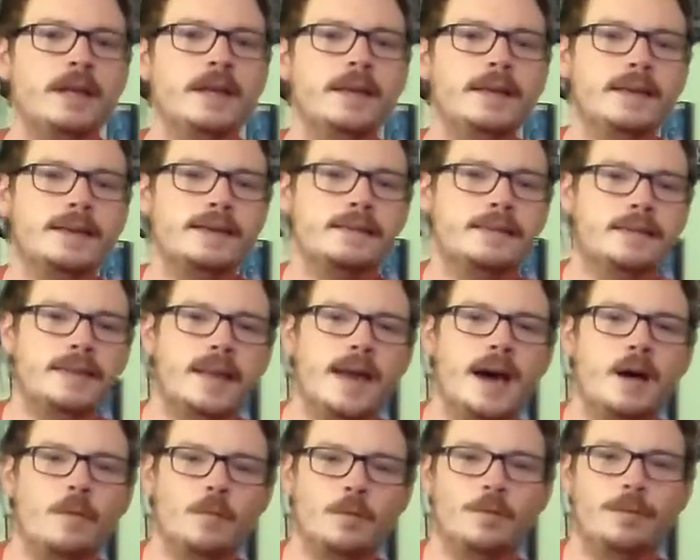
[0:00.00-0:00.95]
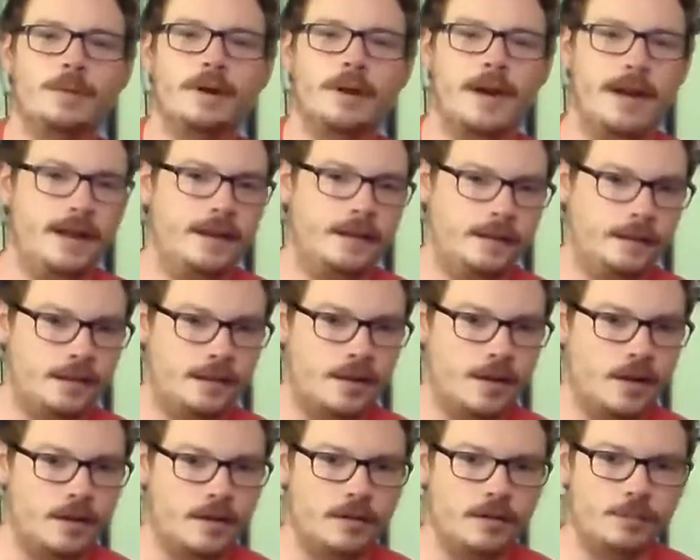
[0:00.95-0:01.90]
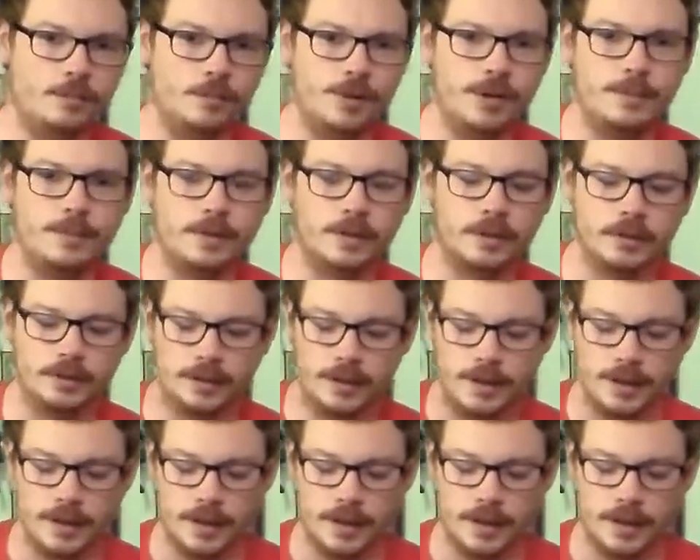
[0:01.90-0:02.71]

He is not where we are at in our rebuild.